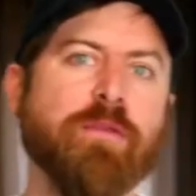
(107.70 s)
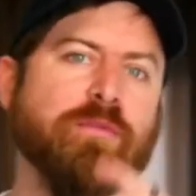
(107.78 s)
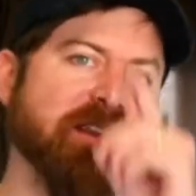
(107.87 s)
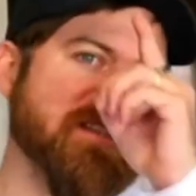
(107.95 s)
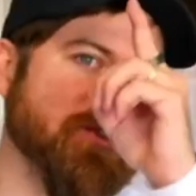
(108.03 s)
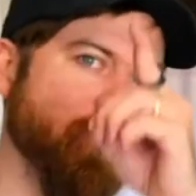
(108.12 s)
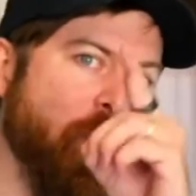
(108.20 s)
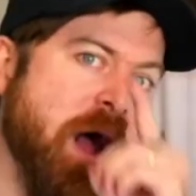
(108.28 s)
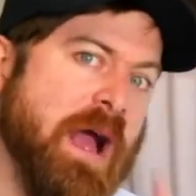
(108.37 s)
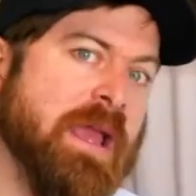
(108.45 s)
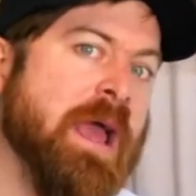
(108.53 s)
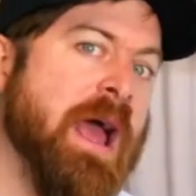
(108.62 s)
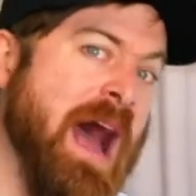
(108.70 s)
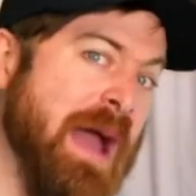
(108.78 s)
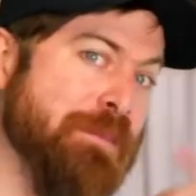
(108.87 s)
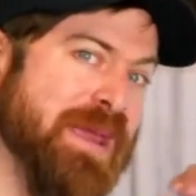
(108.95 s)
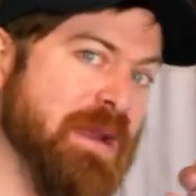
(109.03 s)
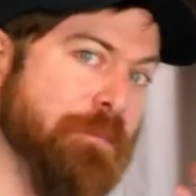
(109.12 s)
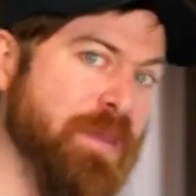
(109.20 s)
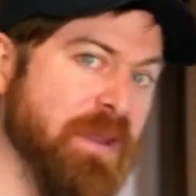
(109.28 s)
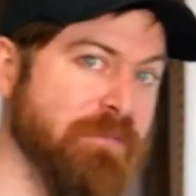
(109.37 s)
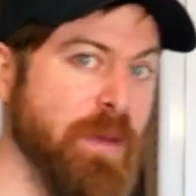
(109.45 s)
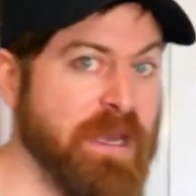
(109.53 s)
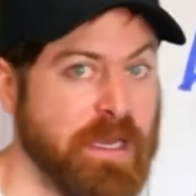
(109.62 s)
the reasons why I made a bit
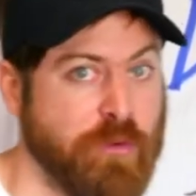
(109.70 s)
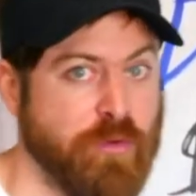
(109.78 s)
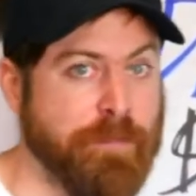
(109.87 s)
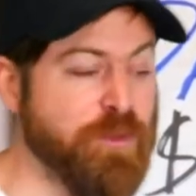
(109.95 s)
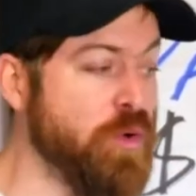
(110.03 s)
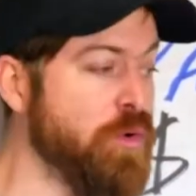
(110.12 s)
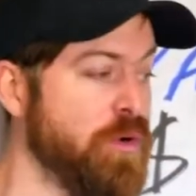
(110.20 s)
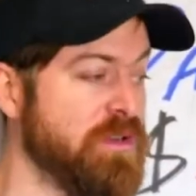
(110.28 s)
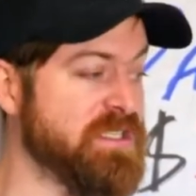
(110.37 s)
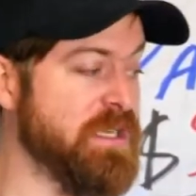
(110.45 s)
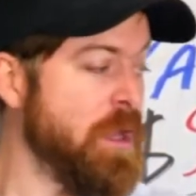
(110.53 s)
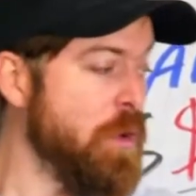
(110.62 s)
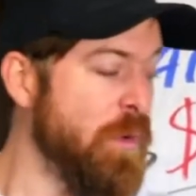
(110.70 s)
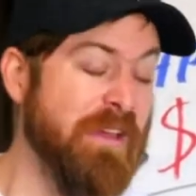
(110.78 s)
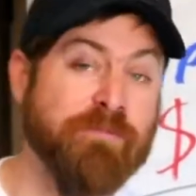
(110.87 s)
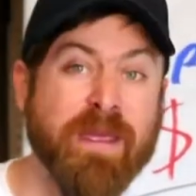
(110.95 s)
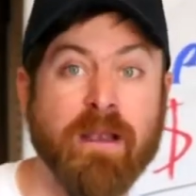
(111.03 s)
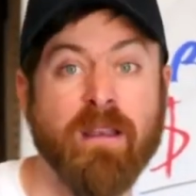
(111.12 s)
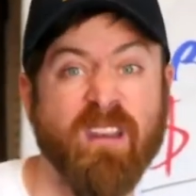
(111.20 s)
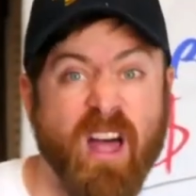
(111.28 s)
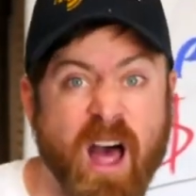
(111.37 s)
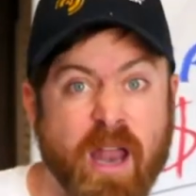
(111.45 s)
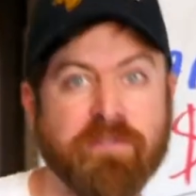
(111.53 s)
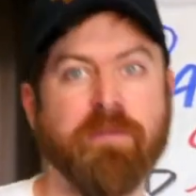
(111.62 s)
of money in cryptocurrency, why I've made a
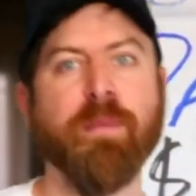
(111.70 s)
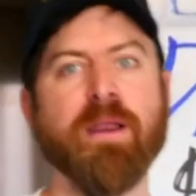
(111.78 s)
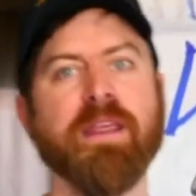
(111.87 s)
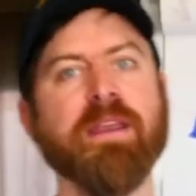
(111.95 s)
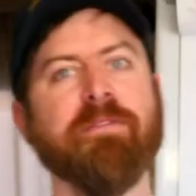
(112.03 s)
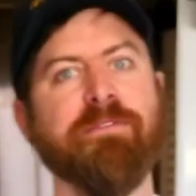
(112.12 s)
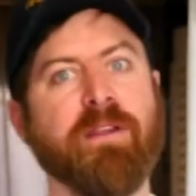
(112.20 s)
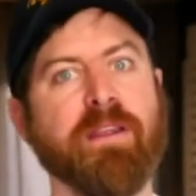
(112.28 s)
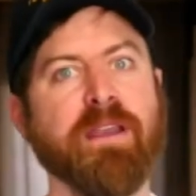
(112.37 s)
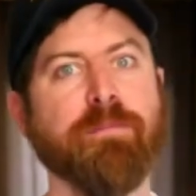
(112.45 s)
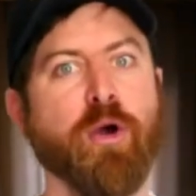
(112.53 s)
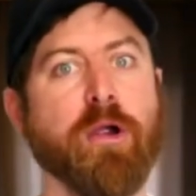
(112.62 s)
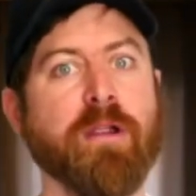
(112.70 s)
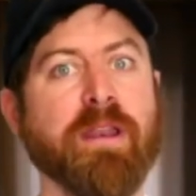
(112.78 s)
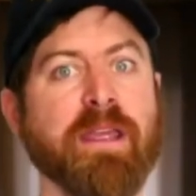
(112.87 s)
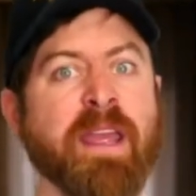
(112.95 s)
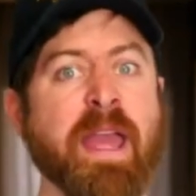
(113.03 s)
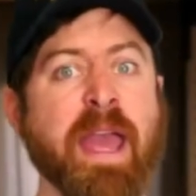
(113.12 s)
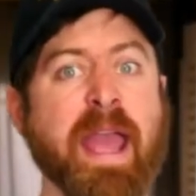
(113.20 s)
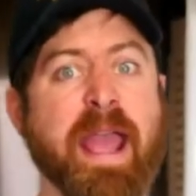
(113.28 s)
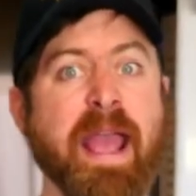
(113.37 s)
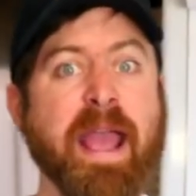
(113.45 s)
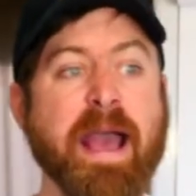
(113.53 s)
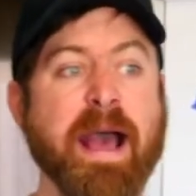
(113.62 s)
lot of money in affiliate marketing,
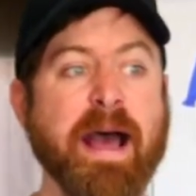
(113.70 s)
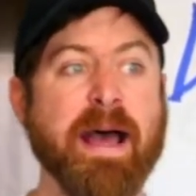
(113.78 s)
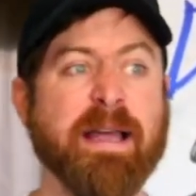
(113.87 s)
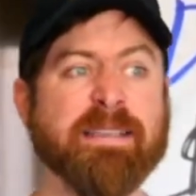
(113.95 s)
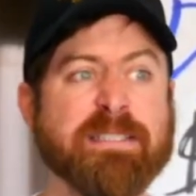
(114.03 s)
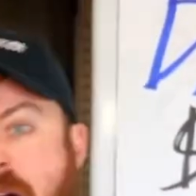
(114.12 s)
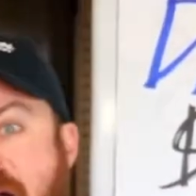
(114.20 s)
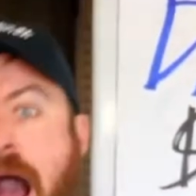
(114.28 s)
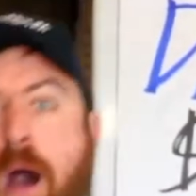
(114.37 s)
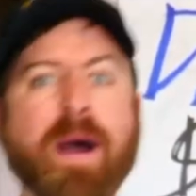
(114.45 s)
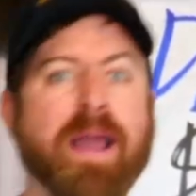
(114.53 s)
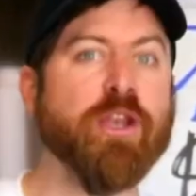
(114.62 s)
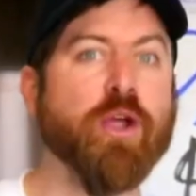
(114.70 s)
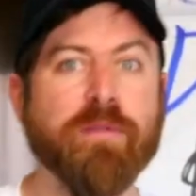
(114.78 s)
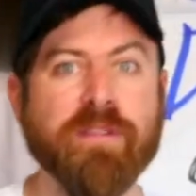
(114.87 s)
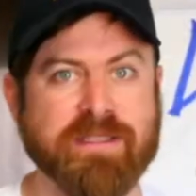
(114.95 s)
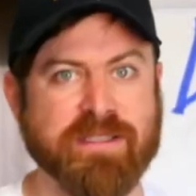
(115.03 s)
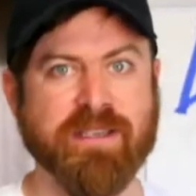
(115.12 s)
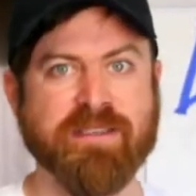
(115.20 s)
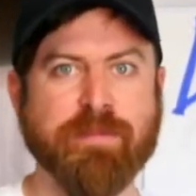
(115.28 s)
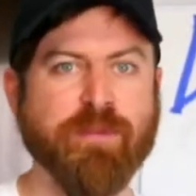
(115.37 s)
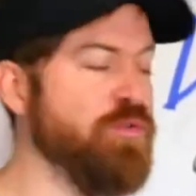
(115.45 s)
and how I know these things. I'm